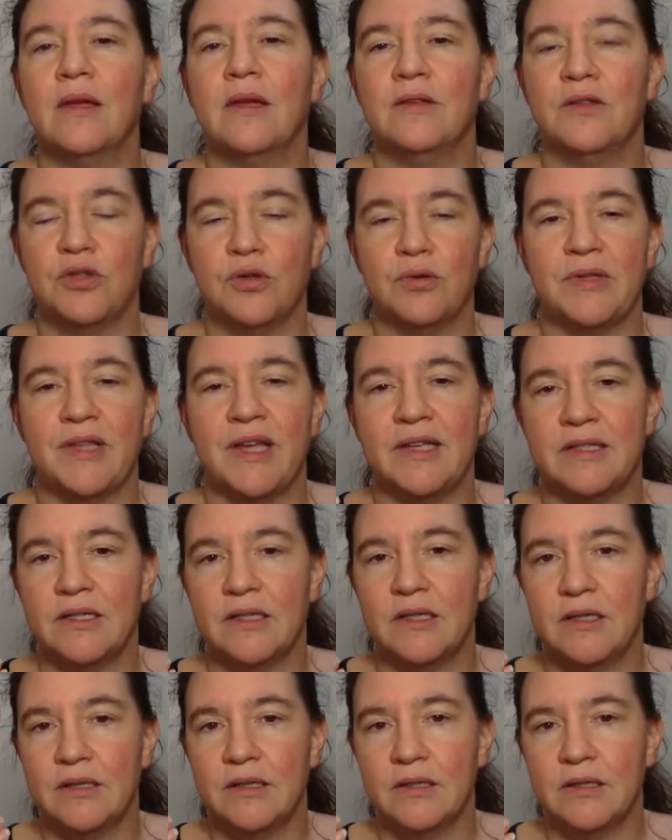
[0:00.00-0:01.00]
so there's
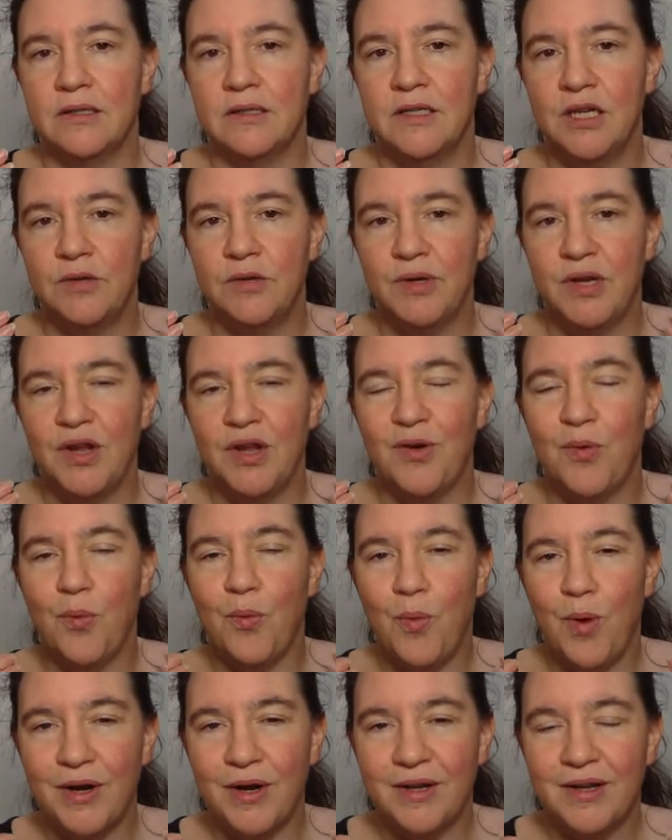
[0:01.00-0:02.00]
a degree
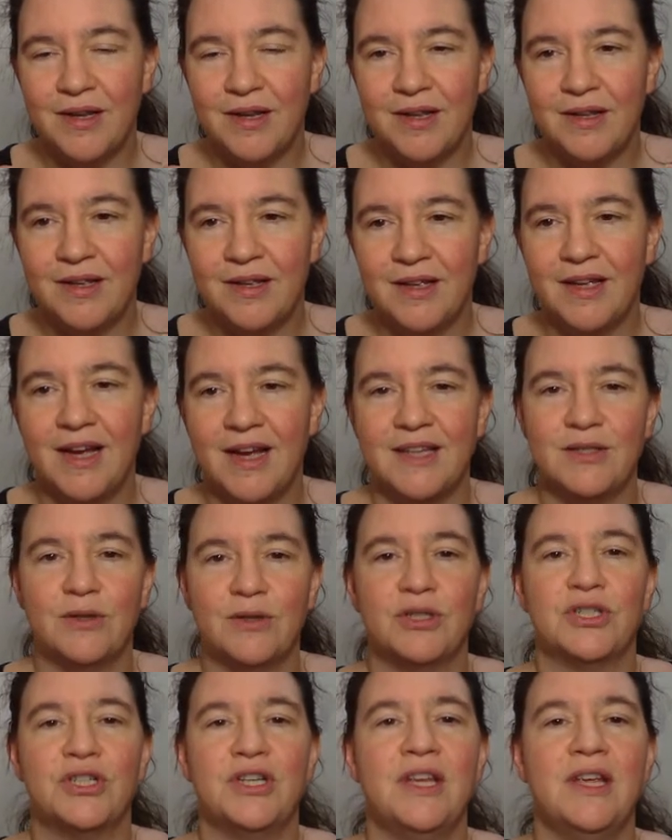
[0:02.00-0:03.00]
1
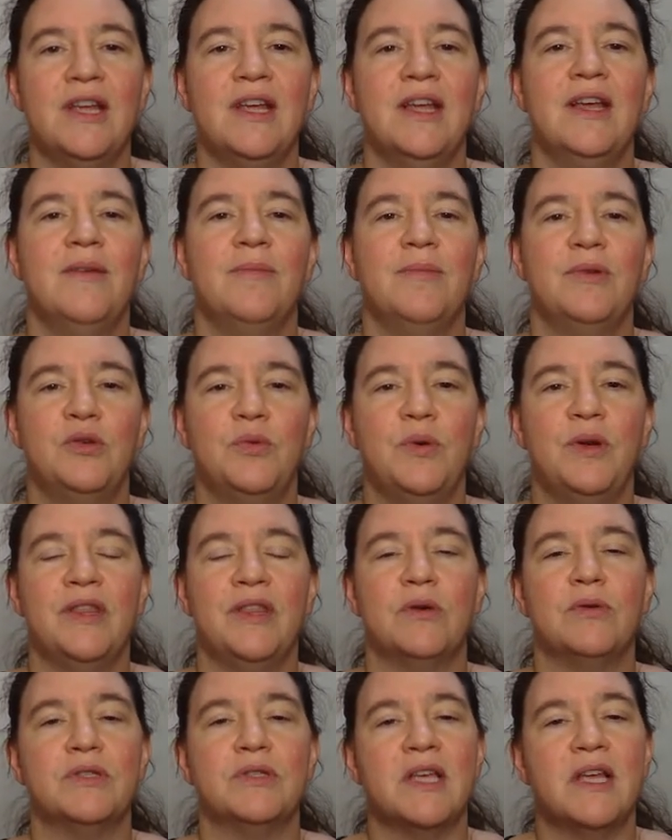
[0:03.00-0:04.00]
isogeny between
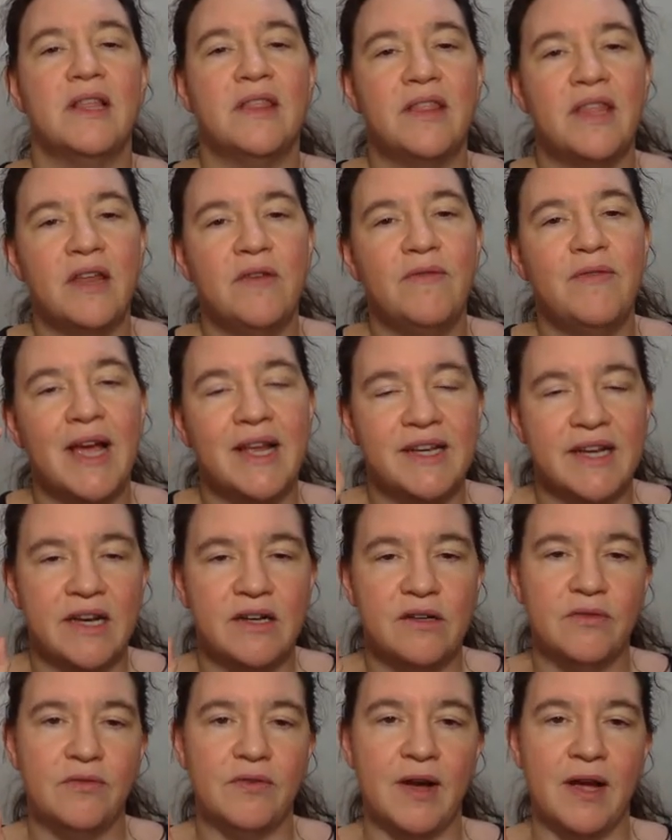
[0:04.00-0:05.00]
those, then we
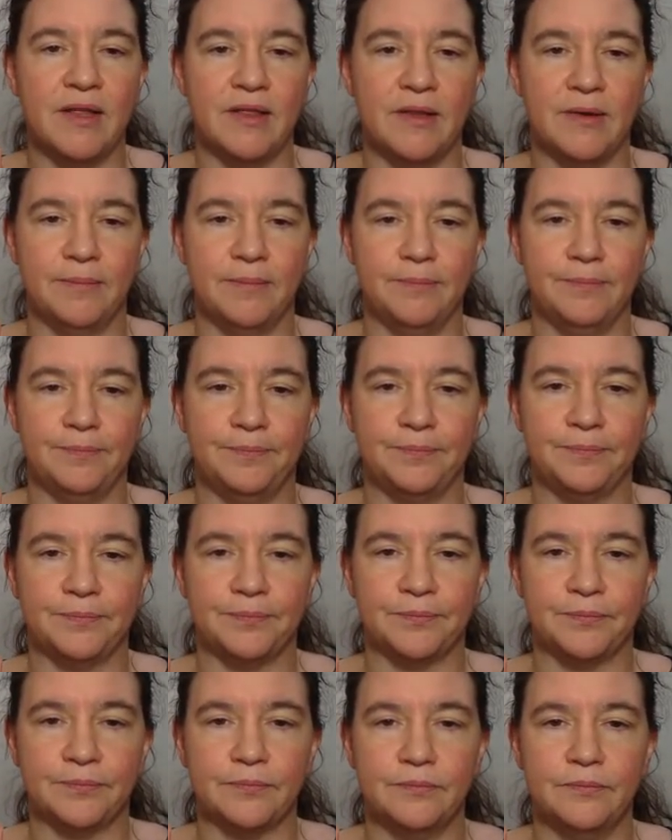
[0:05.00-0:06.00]
identify them.
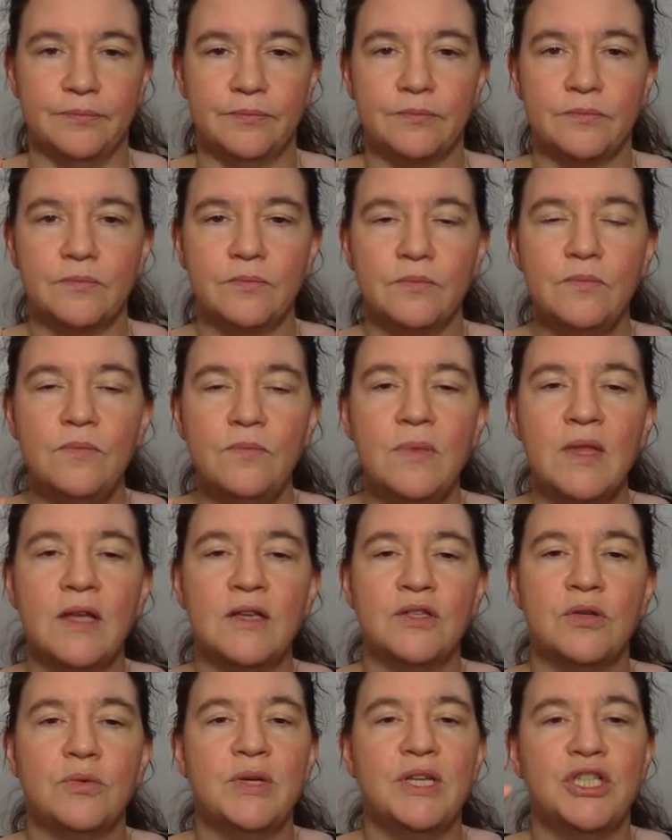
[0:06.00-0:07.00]

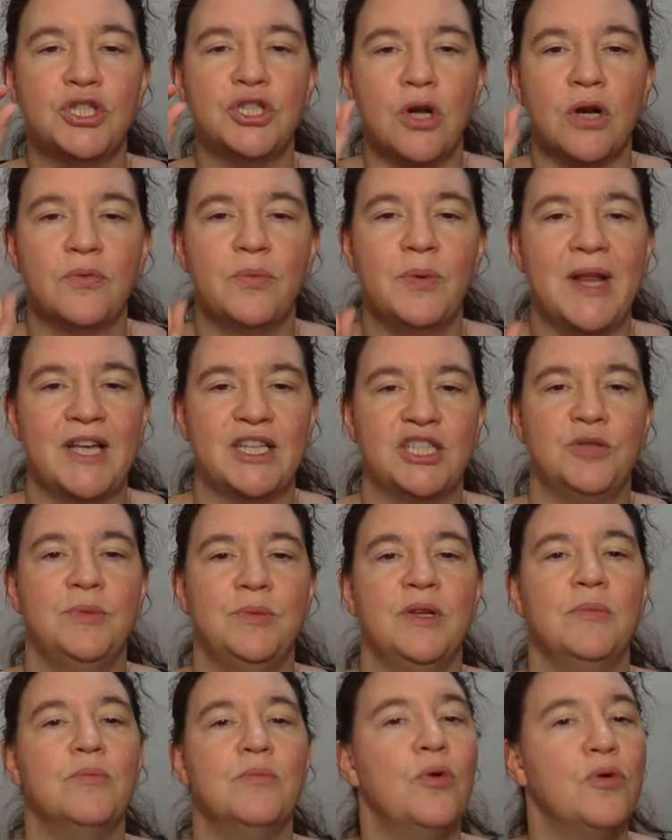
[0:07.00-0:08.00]
So each dot will
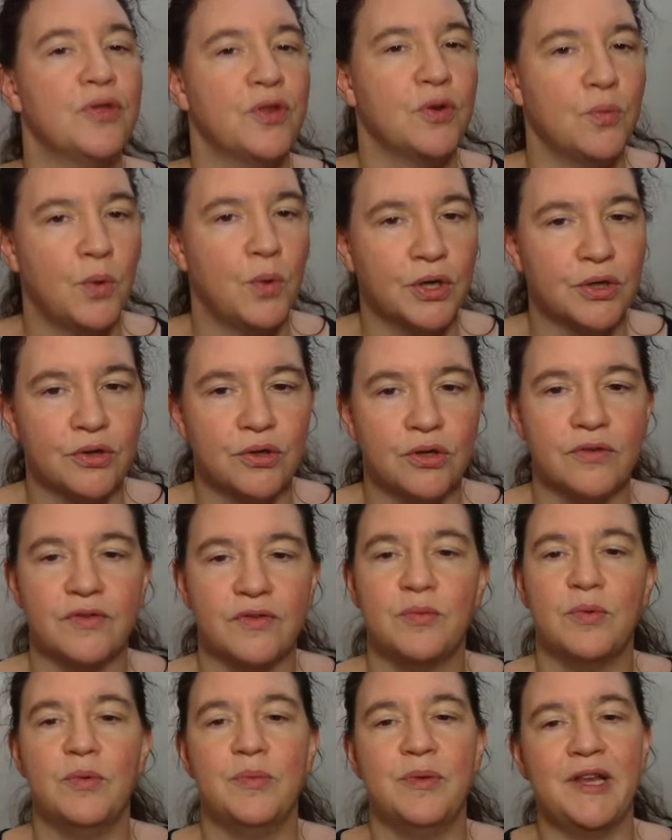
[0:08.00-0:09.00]
actually be more than one curve.
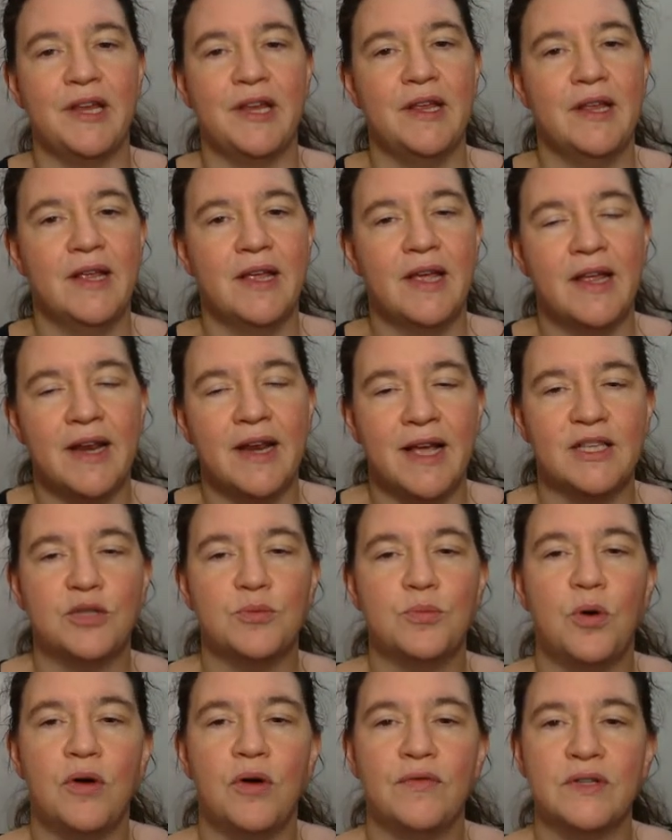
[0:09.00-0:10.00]
It will be an
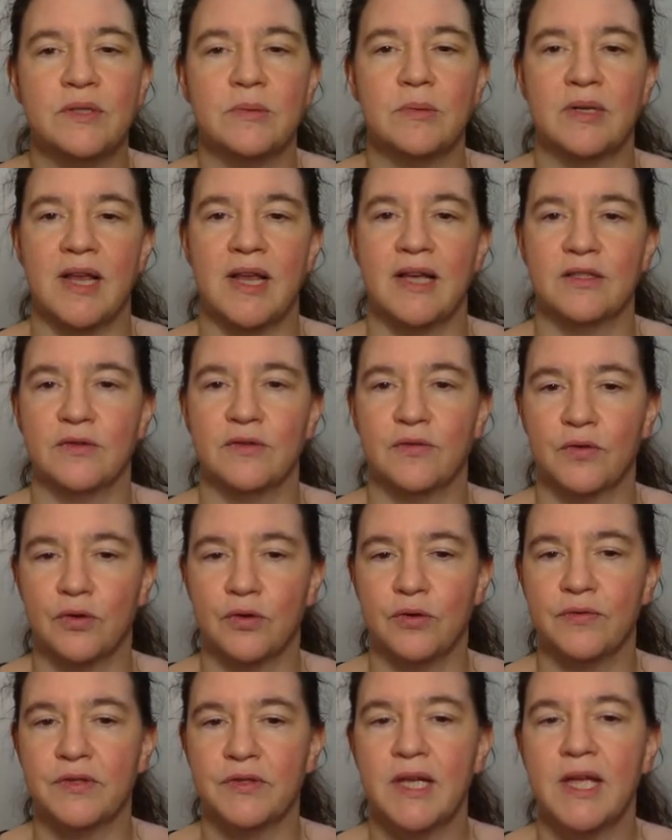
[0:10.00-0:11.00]
isomorphism class of
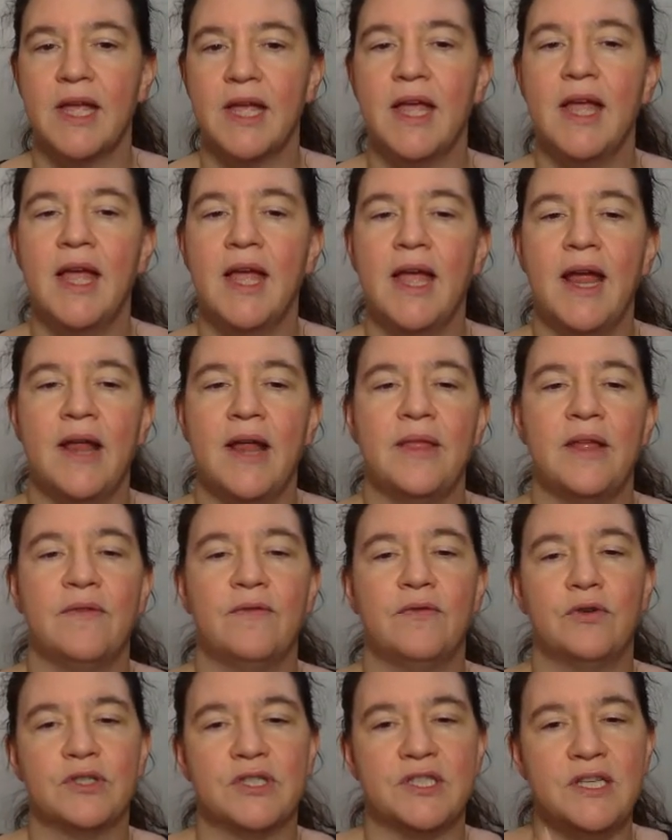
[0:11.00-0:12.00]
curves. And then
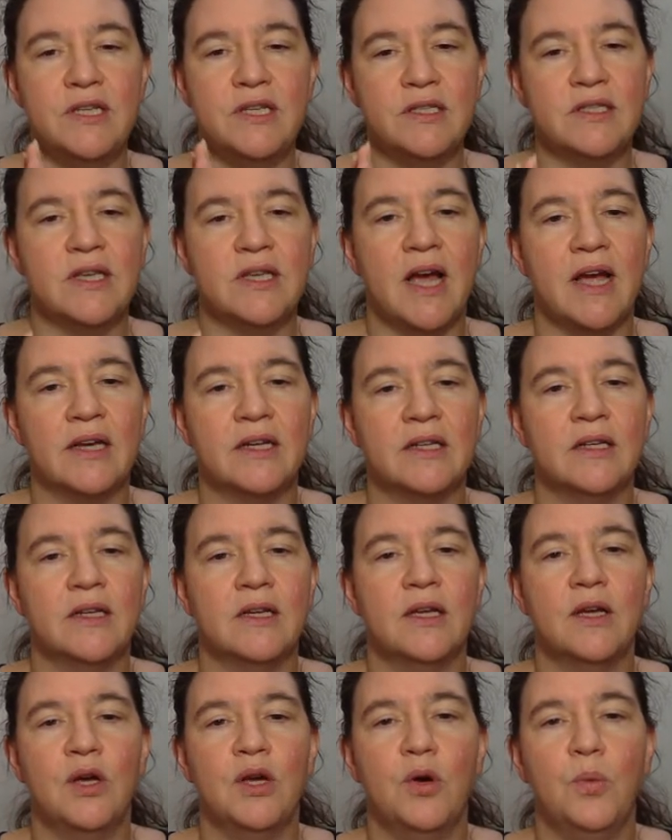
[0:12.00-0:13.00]
for CSIDH,
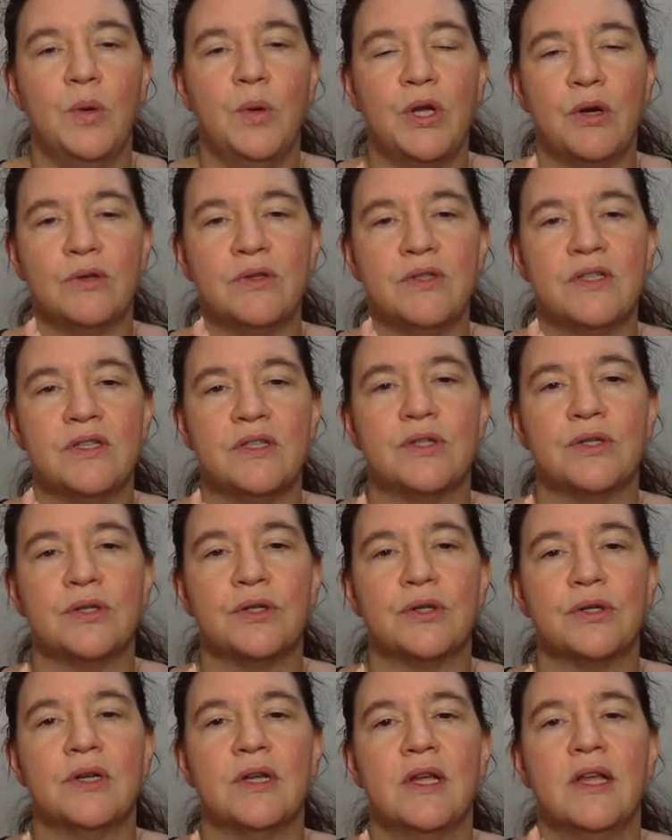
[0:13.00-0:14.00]
we
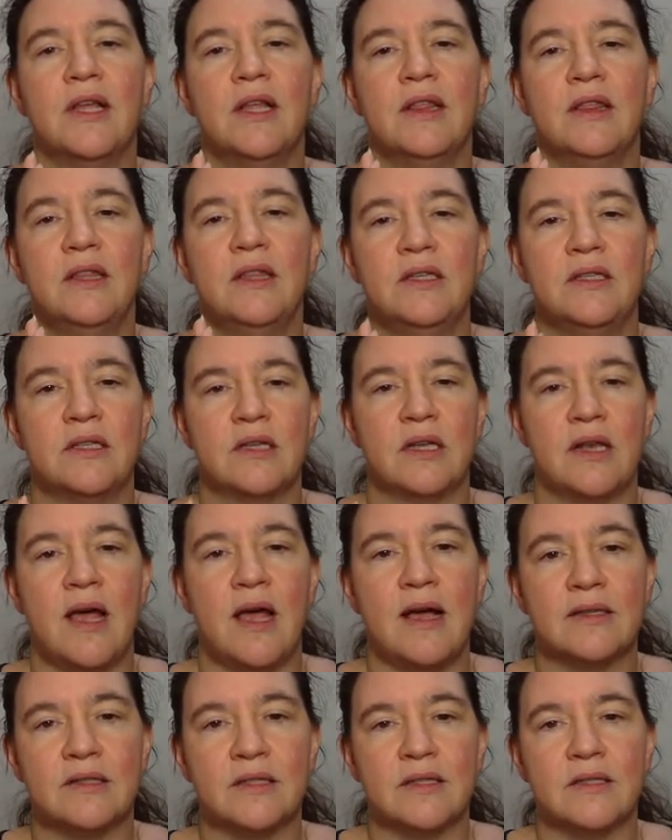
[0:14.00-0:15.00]
consider these
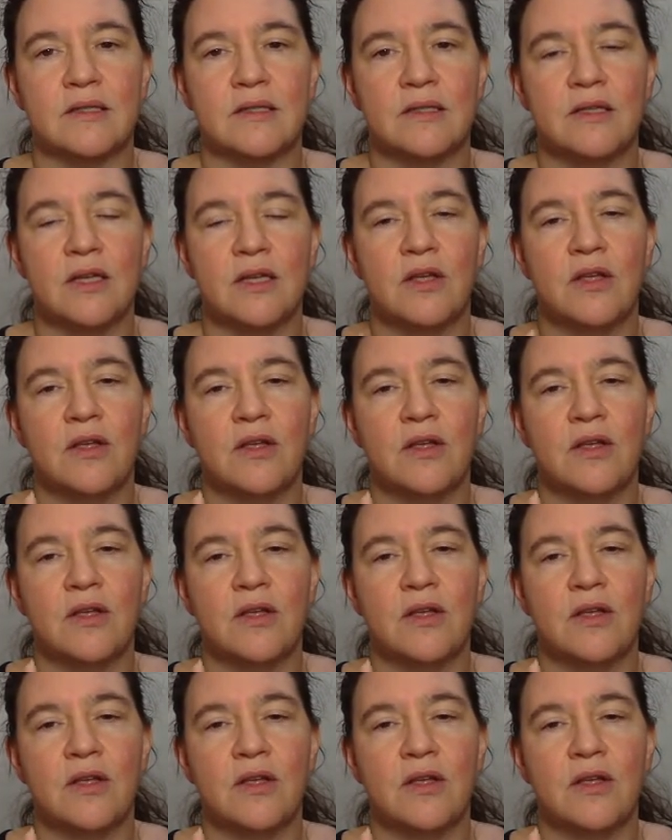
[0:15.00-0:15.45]
classes